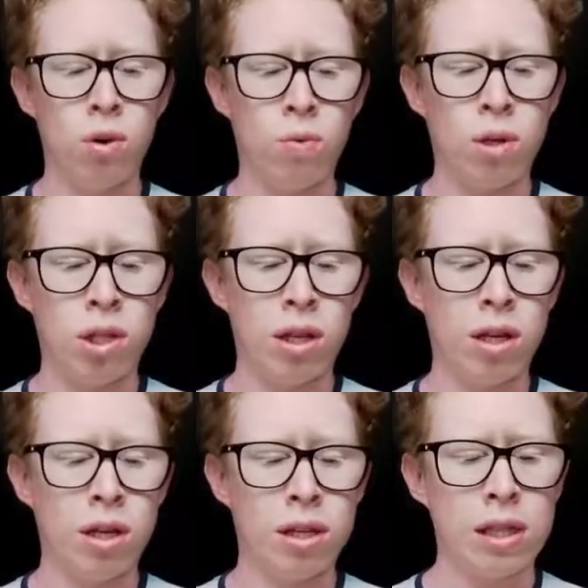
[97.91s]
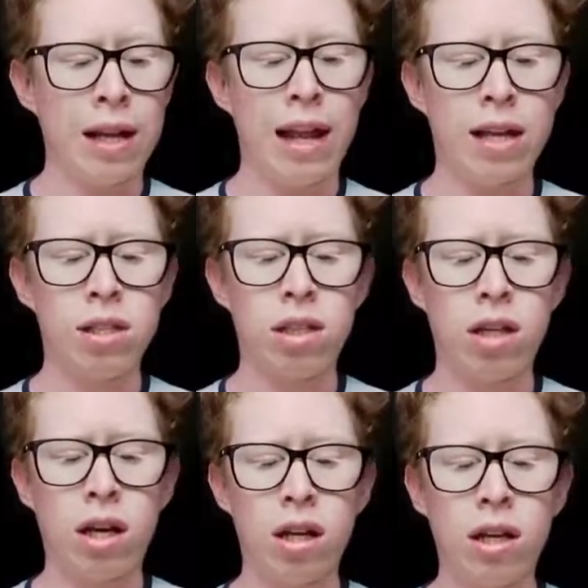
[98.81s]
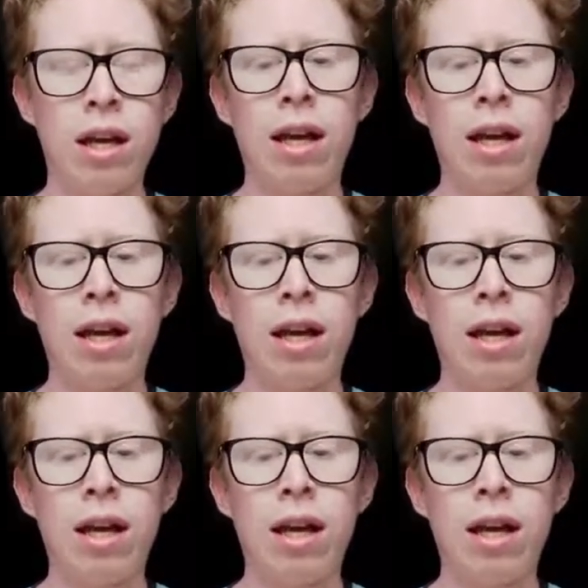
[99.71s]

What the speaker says: which is last night